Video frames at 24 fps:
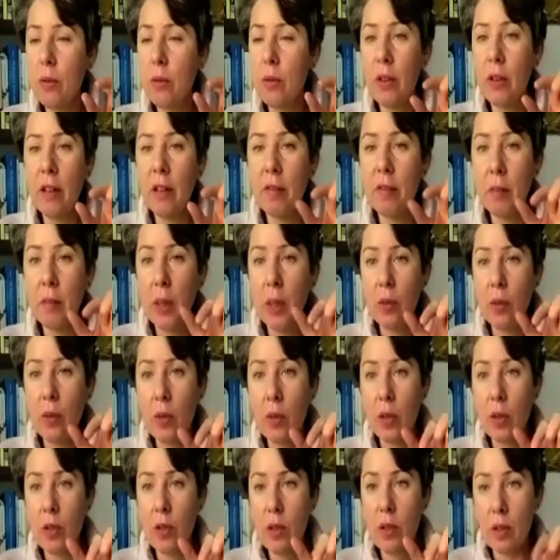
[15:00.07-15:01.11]
about 5 ml of
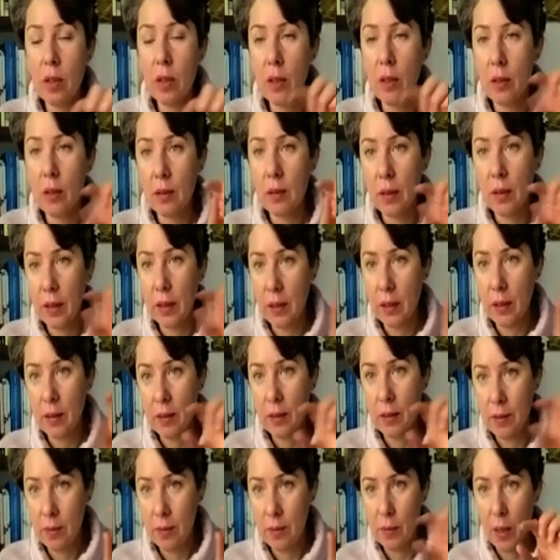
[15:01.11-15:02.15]
this
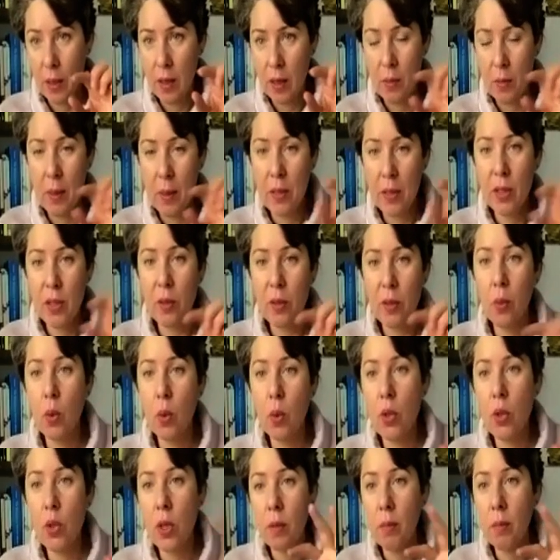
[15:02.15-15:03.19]
aromatic
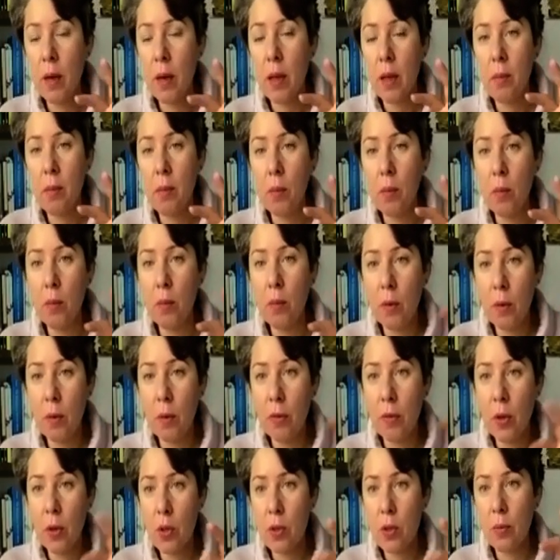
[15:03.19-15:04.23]
water in my
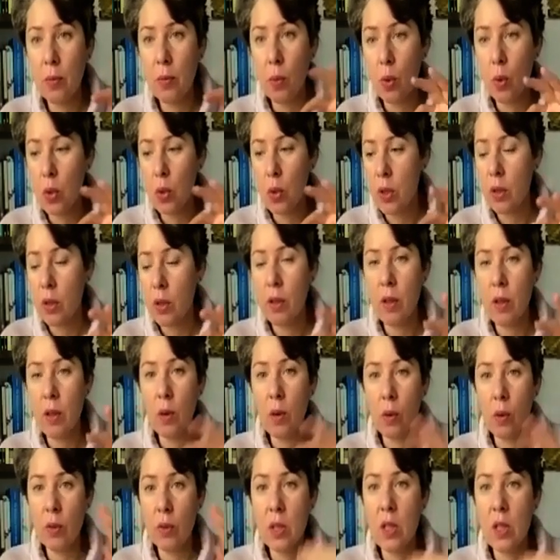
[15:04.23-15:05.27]
first water
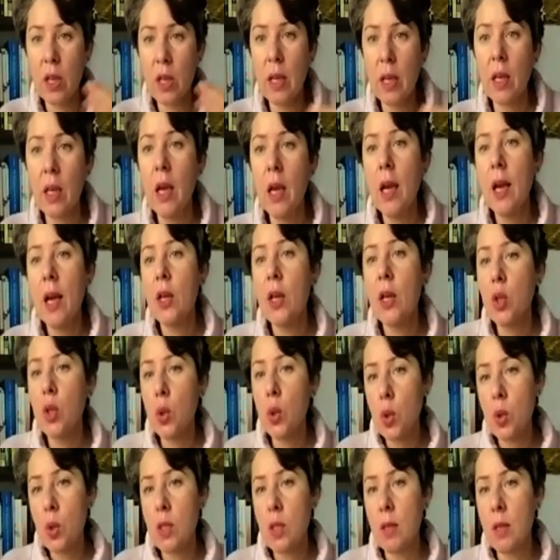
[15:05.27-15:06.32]
of the day. It
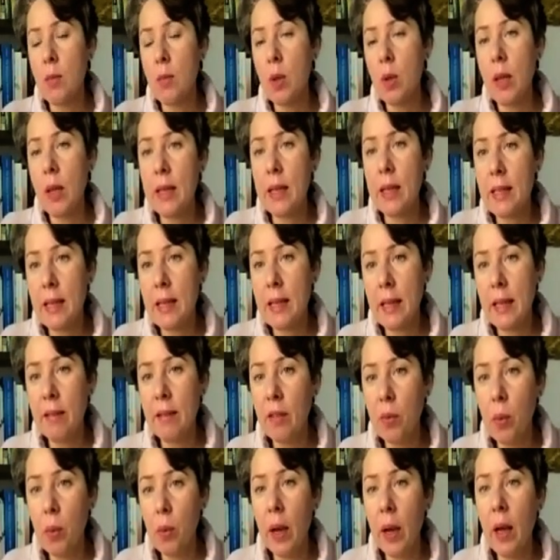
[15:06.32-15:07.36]
also stimulates
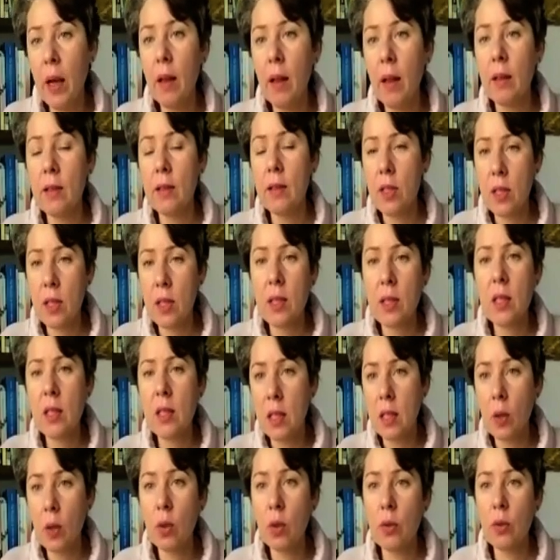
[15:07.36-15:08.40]
liver well. It just
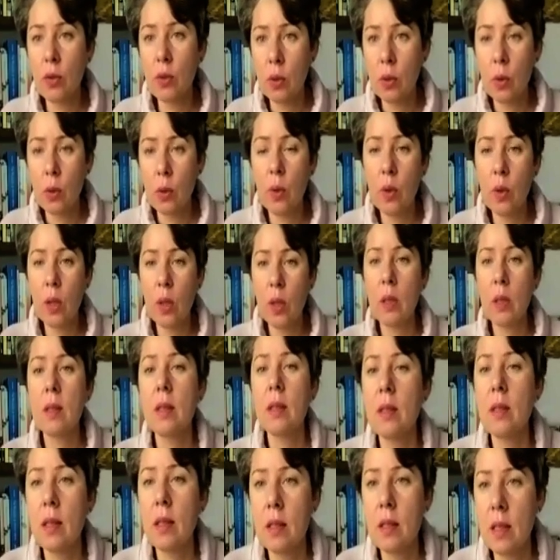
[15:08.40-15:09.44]
does a lot of good things.
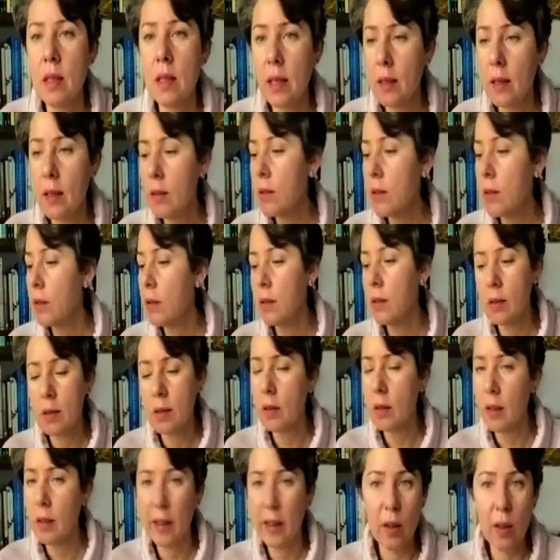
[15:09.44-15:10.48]
It's anti-cancer and
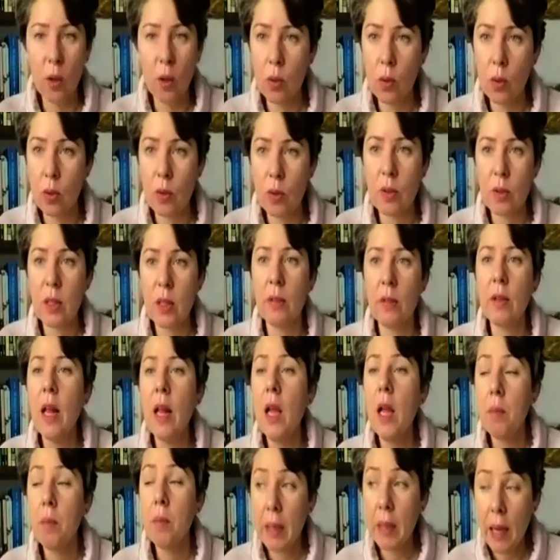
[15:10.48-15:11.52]
it's like loads of stuff.
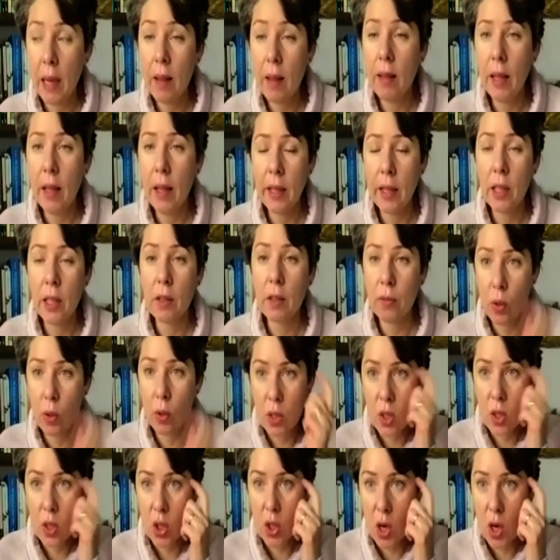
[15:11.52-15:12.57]
But I like it for
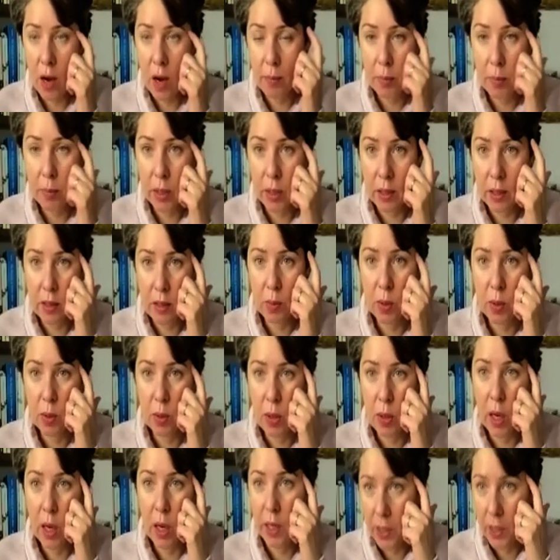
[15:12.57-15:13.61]
this sharpness
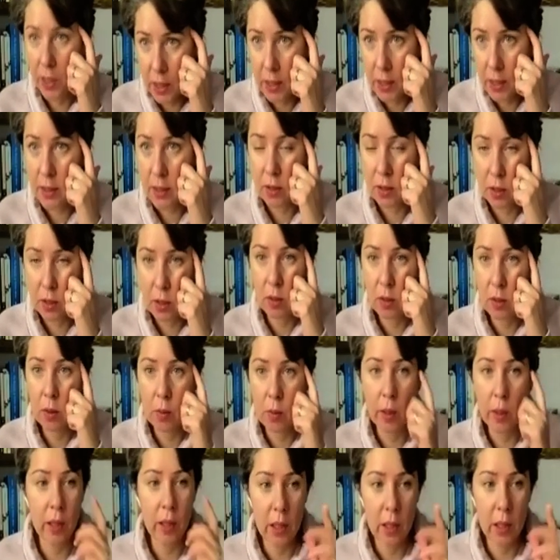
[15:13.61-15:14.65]
because I need it.
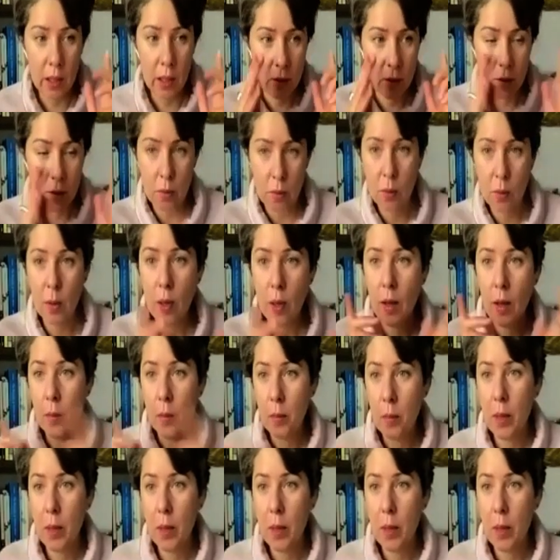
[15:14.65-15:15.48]
I need to